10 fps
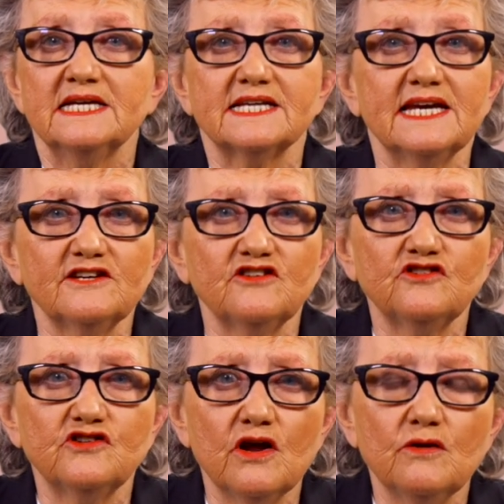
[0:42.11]
to let
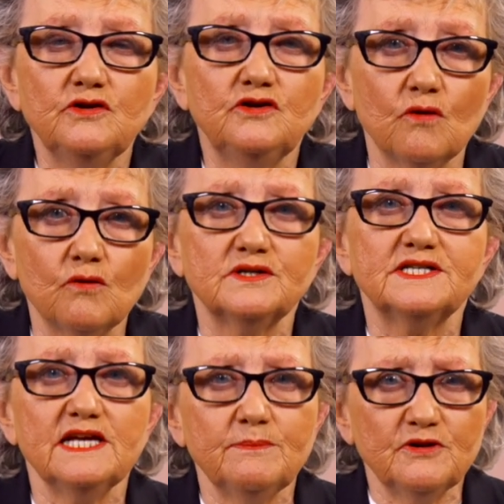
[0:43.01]
us know your
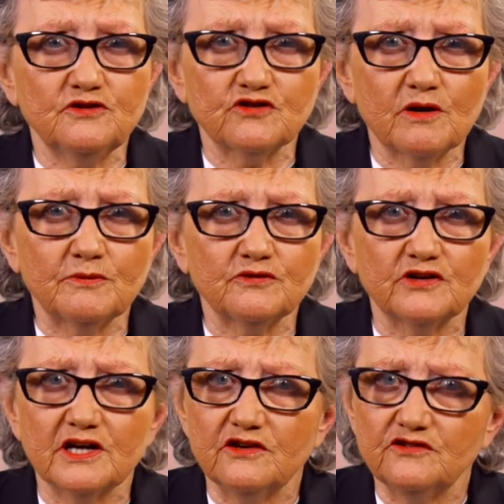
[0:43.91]
deepest troubles
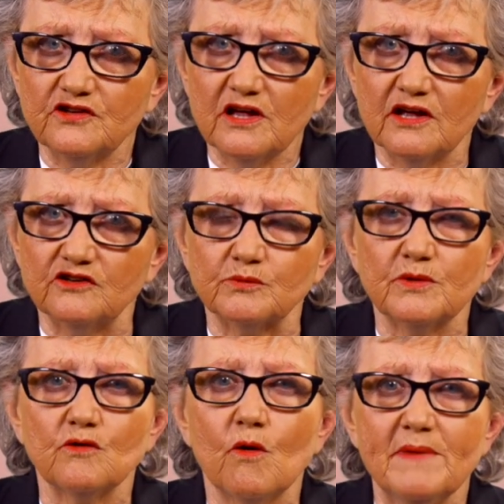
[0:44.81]
and concerns
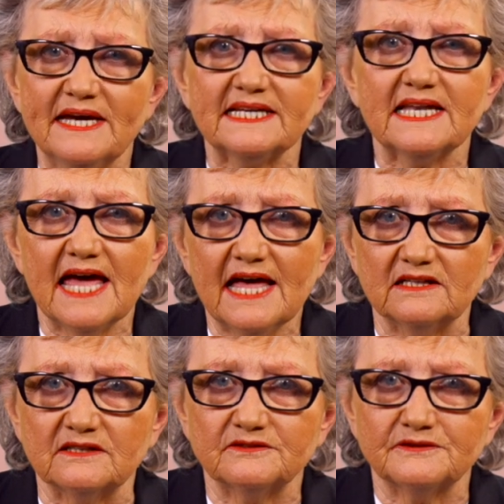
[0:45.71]
with your mental
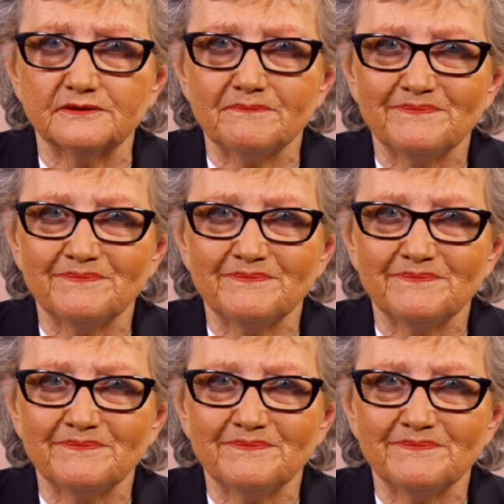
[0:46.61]
health.